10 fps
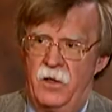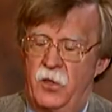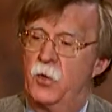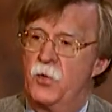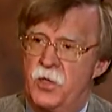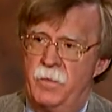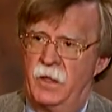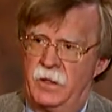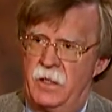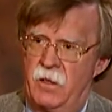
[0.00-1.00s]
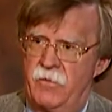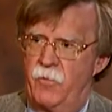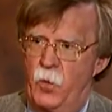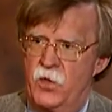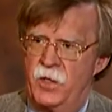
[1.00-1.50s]
the use of military
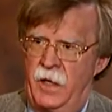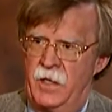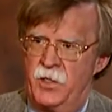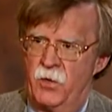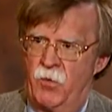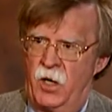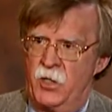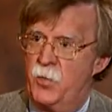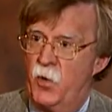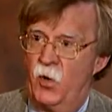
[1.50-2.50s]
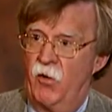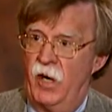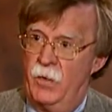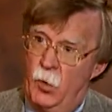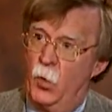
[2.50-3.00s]
force against Iran's
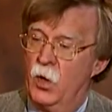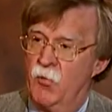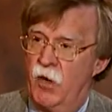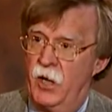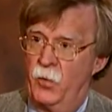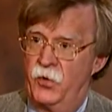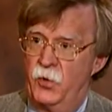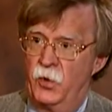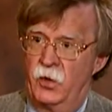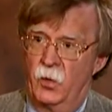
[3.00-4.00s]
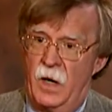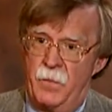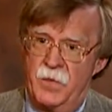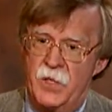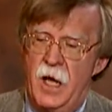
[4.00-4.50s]
program or Iran with nuclear weapons.